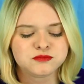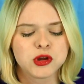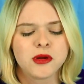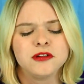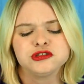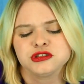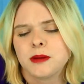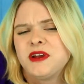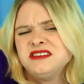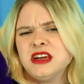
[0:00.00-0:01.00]
but he was just like
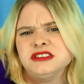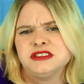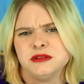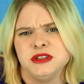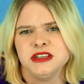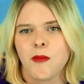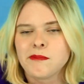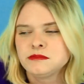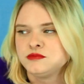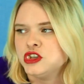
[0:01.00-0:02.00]
being nice to me,
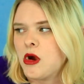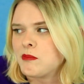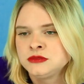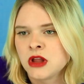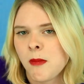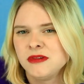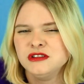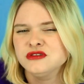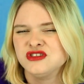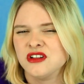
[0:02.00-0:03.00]
you know. But he was
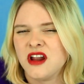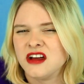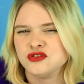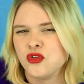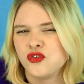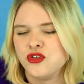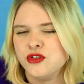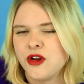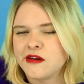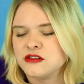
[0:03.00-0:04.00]
still an asshole too, you know.
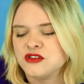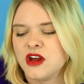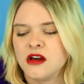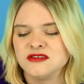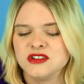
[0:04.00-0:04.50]
You could tell it's like,